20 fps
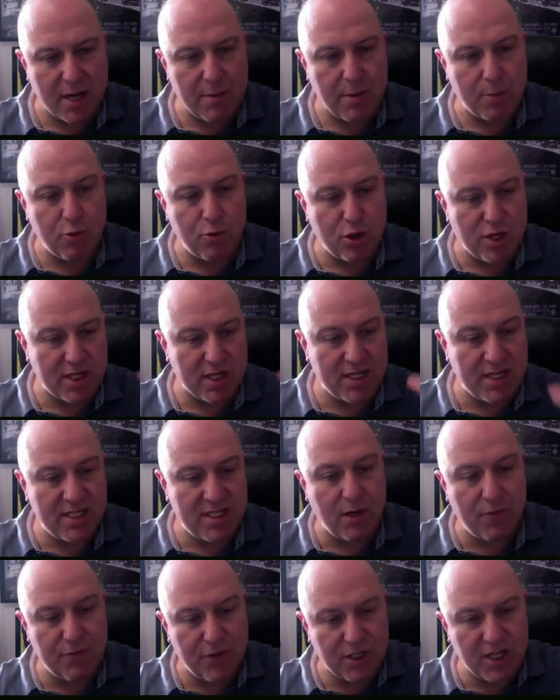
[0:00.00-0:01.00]
I say, the products
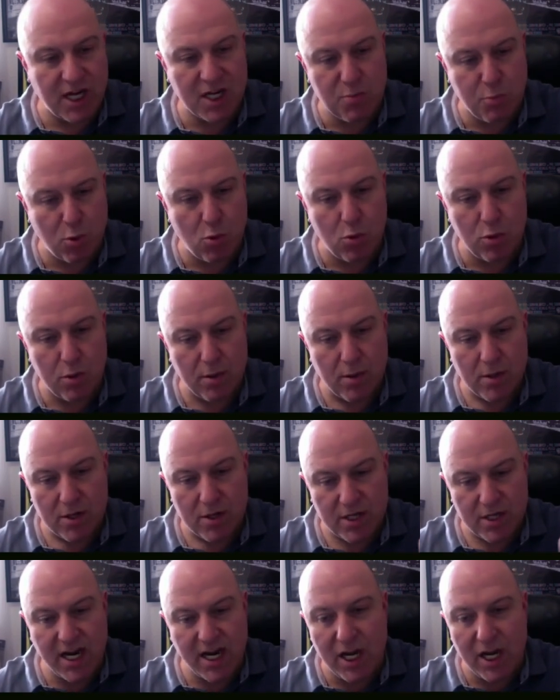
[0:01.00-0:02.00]
itself, the dashboard,
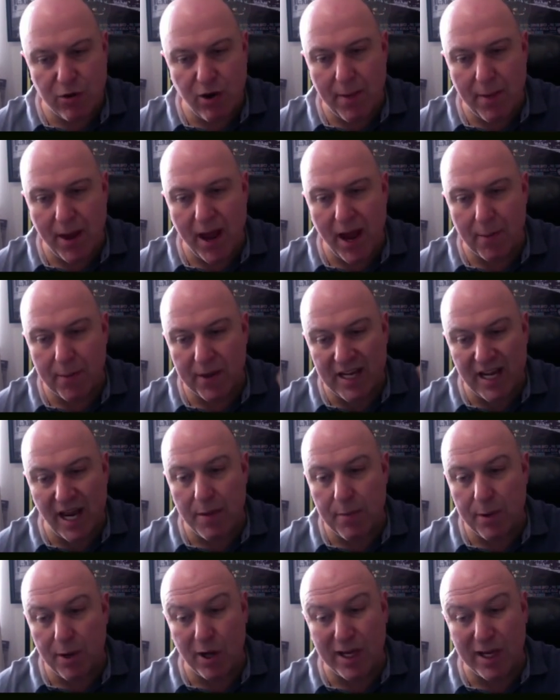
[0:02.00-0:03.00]
the Telegram app, and the
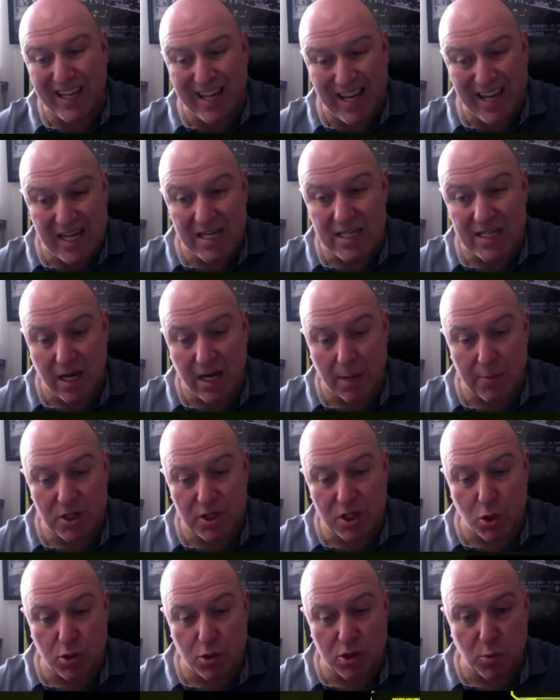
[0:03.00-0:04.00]
API key is coming
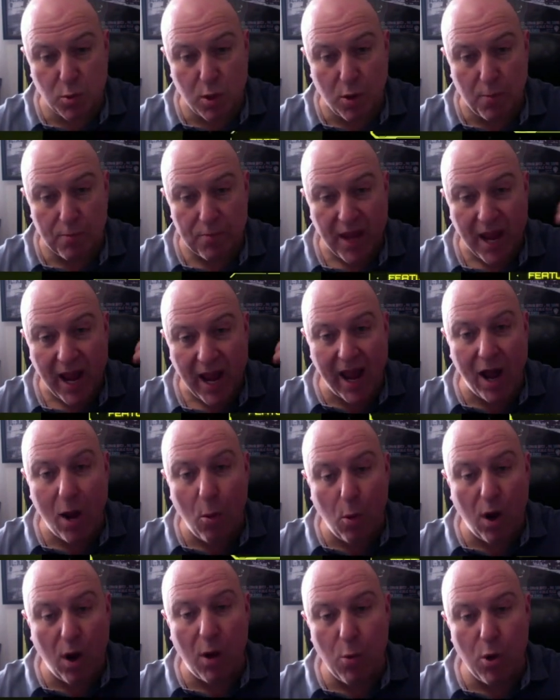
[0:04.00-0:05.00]
soon as well. How
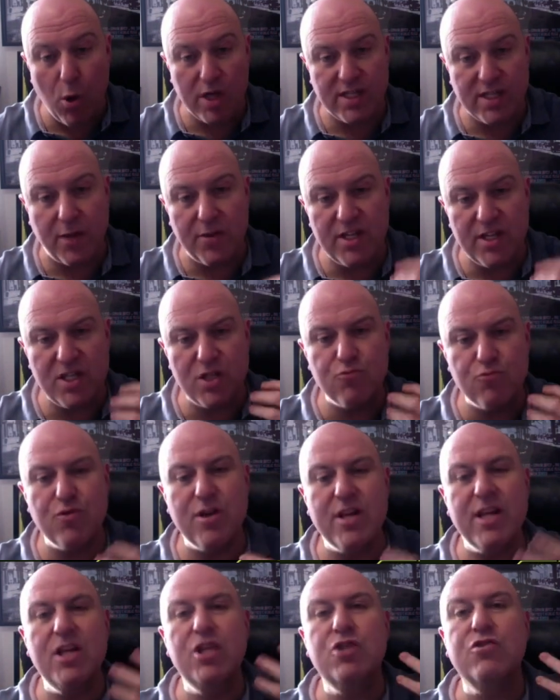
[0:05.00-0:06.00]
YAI works. Now, this is a
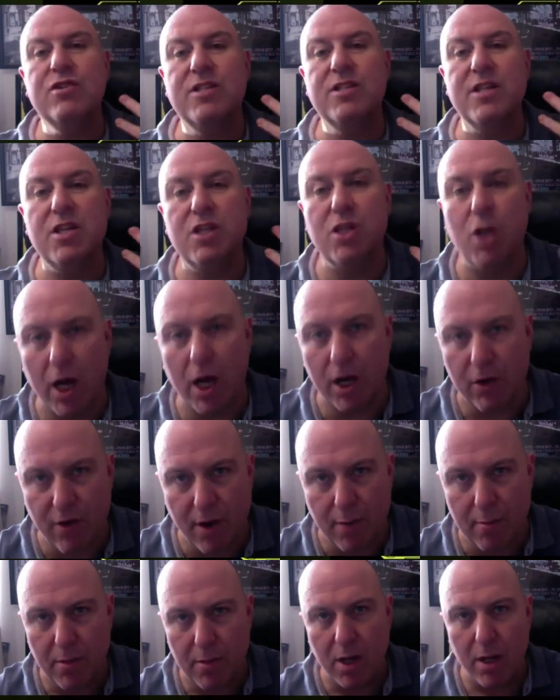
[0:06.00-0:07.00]
really interesting
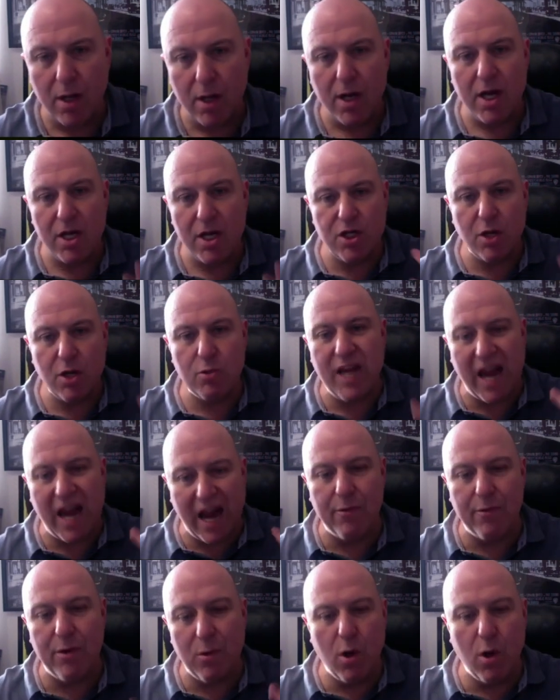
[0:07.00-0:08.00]
diagram and shows
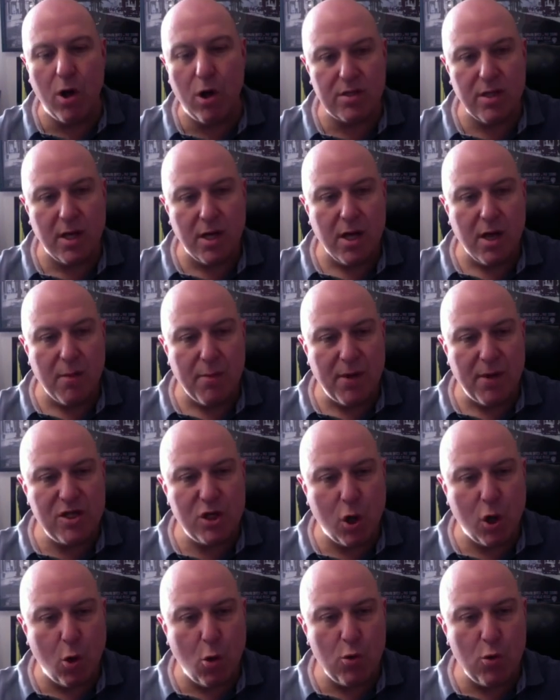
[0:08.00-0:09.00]
how it works.
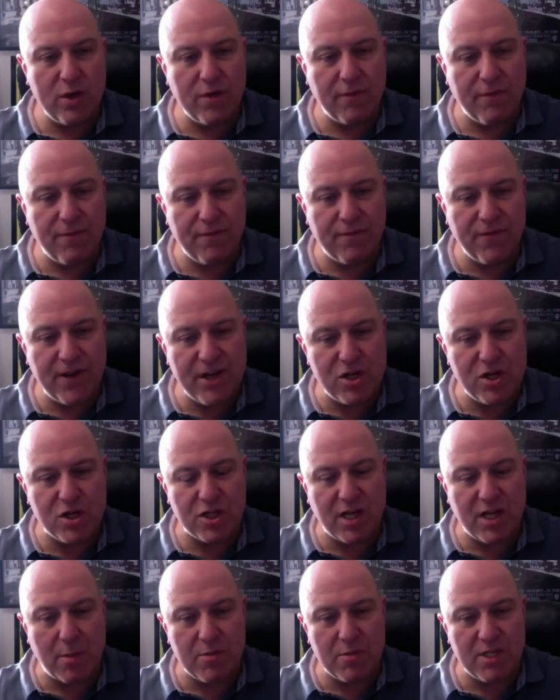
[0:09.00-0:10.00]
Basically, you've got all the different
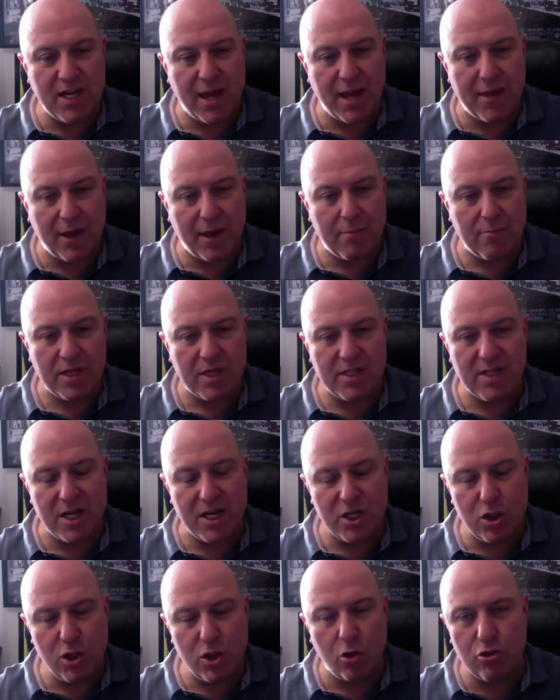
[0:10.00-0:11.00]
features come together. I
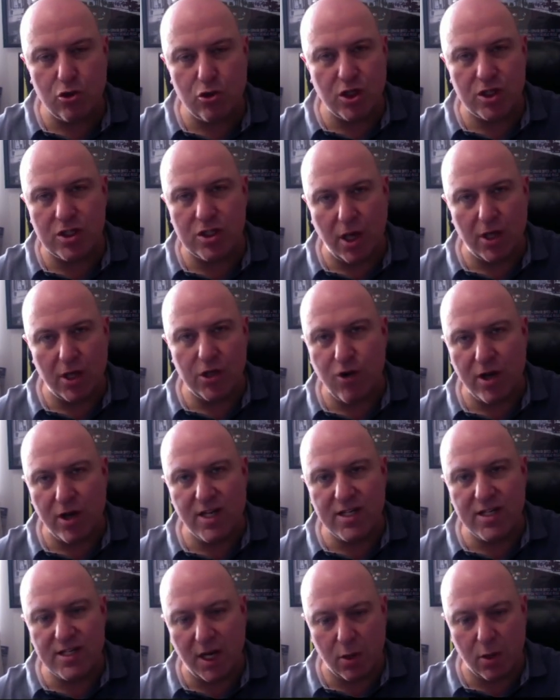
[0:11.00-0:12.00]
say it's not just like
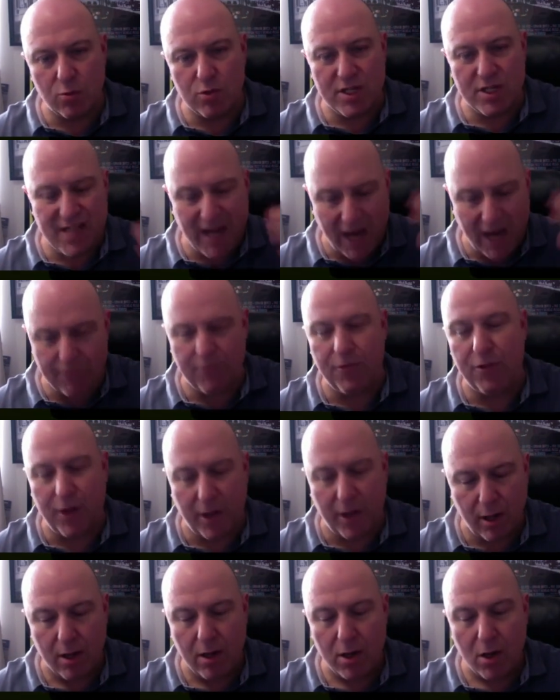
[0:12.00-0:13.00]
trading signals, it's
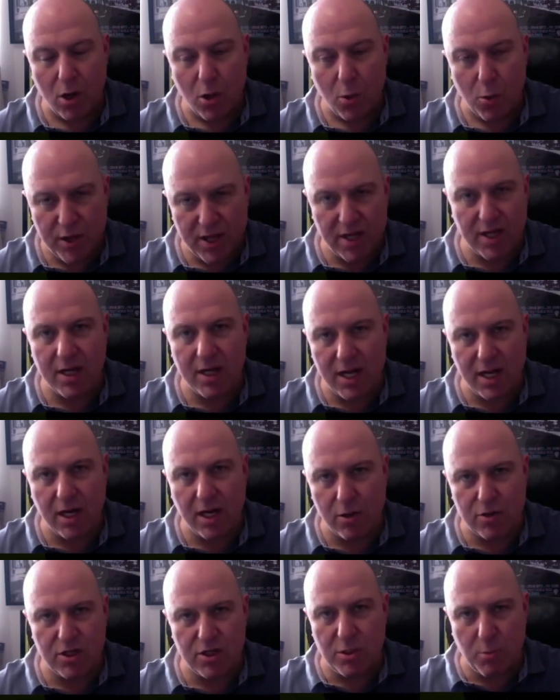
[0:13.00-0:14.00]
everything within an
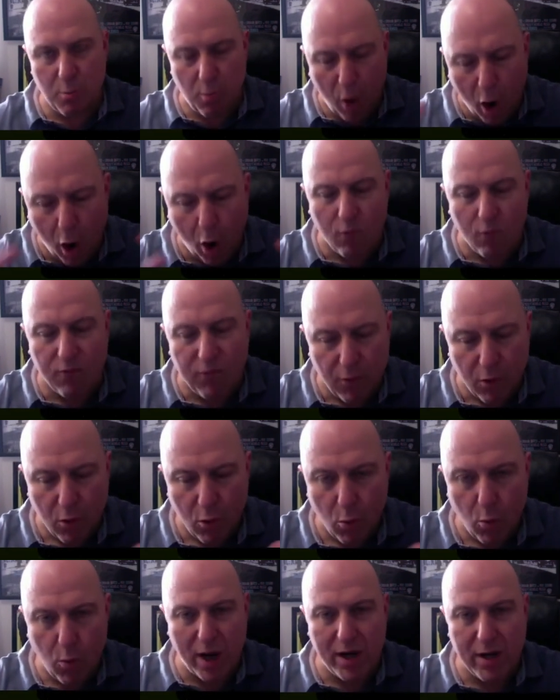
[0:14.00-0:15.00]
ecosystem of
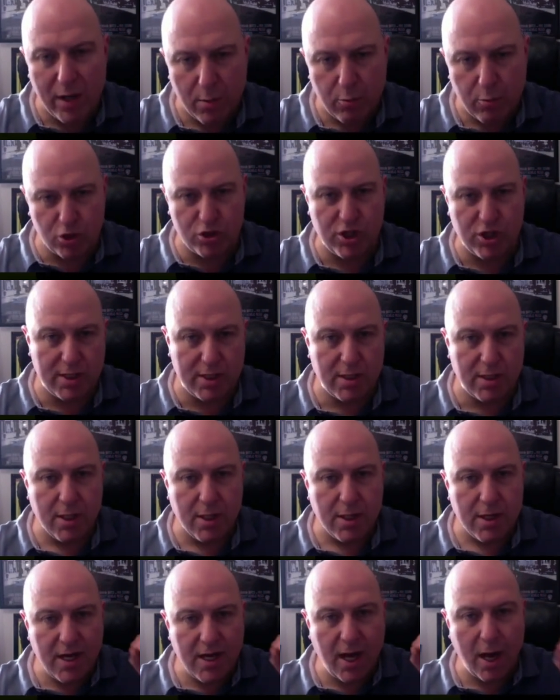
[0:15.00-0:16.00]
one project.
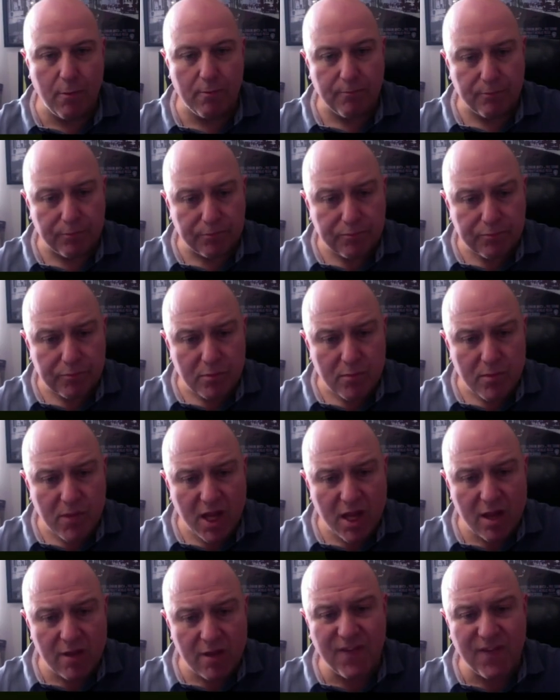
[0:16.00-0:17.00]
Now,
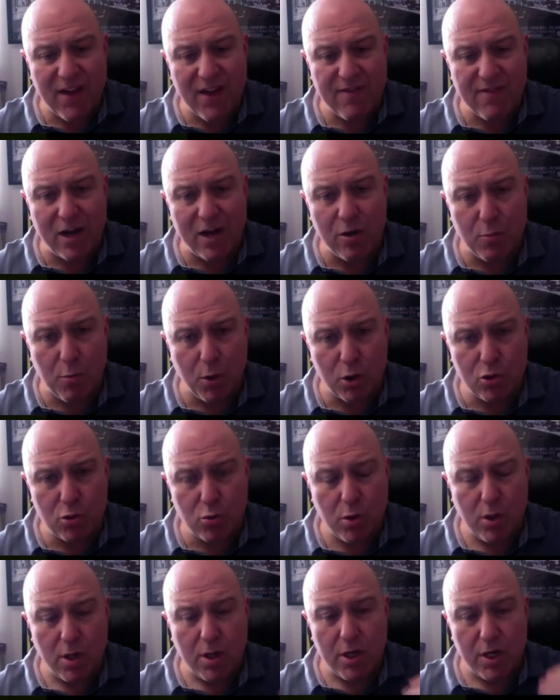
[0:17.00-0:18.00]
the fair value
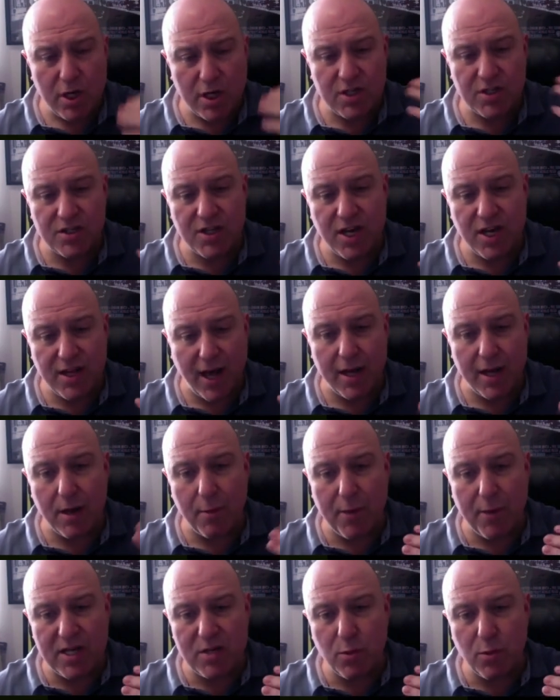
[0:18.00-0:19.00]
model, you can see that.
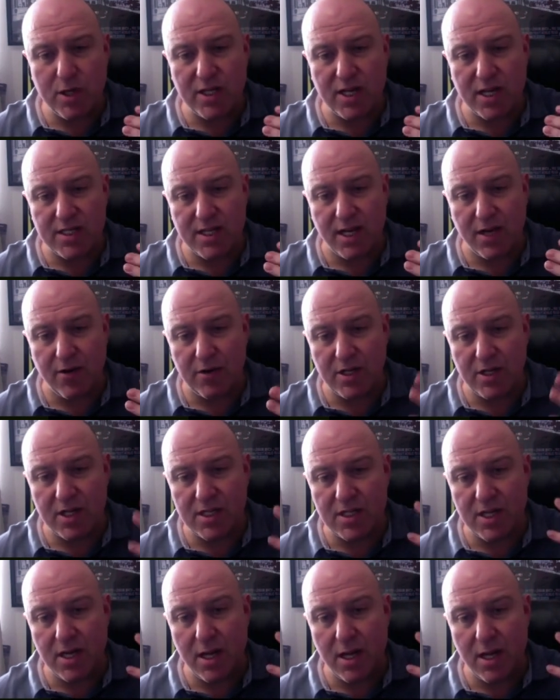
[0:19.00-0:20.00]
Now, basically what it does here, it
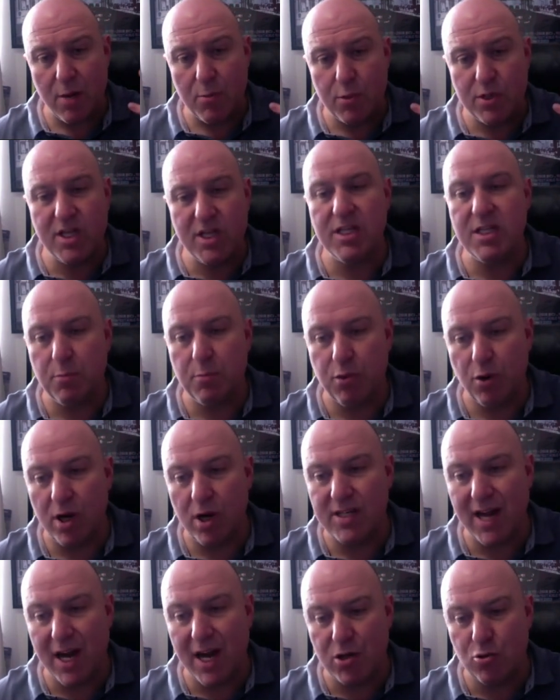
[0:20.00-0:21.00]
does the predicted
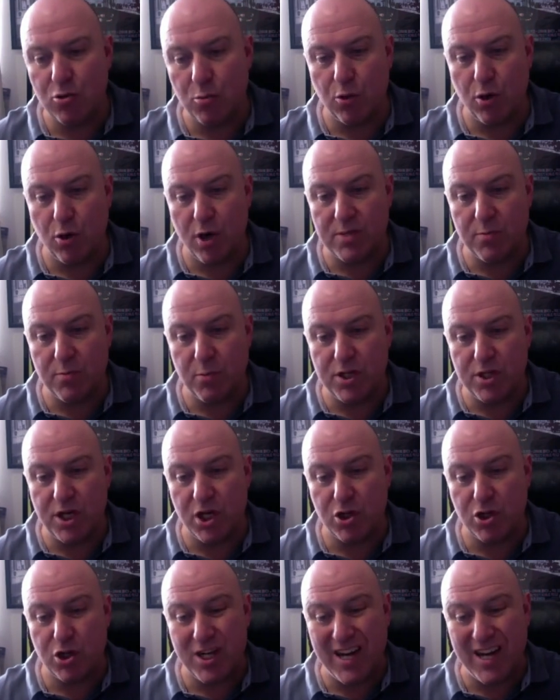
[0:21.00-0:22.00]
price, actual price, and
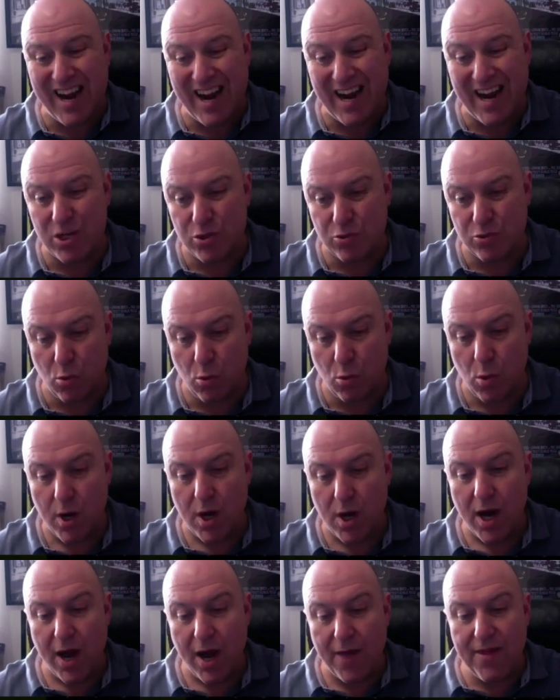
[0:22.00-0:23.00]
prediction actual,
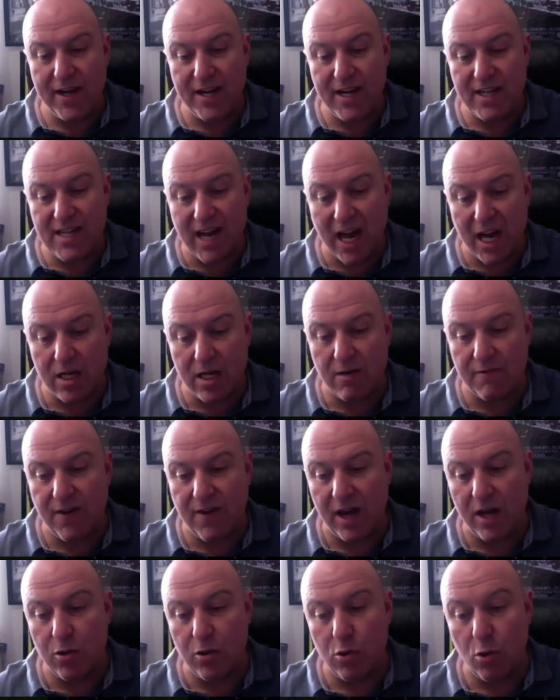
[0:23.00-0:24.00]
and then is it
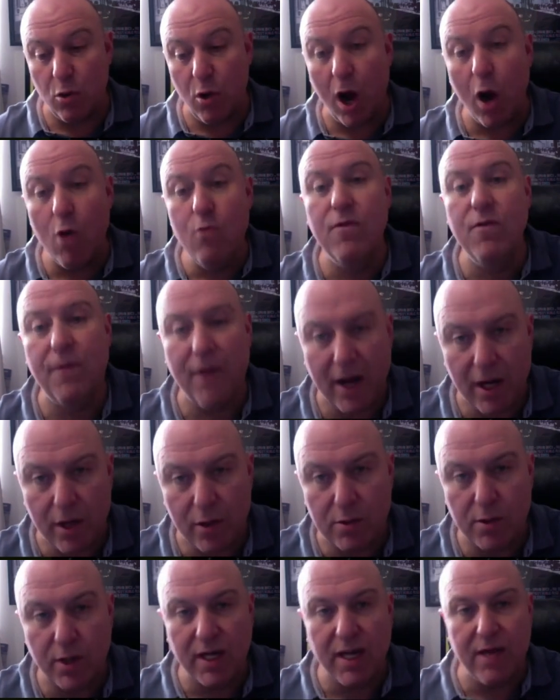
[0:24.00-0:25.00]
undervalued or
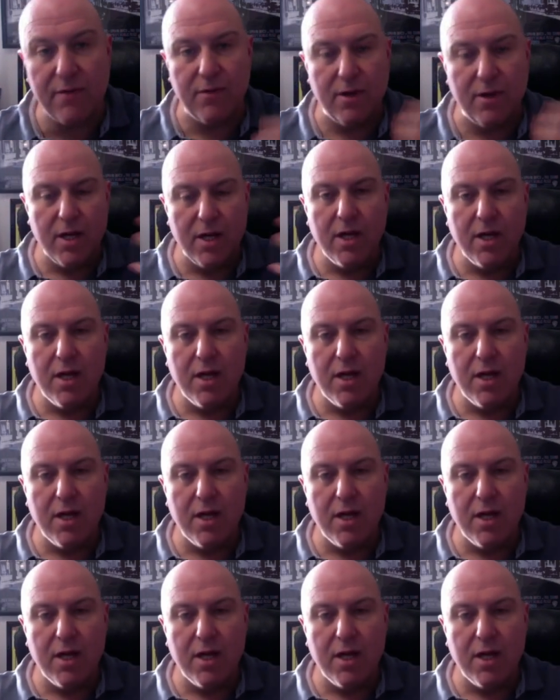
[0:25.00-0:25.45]
overvalued? Again,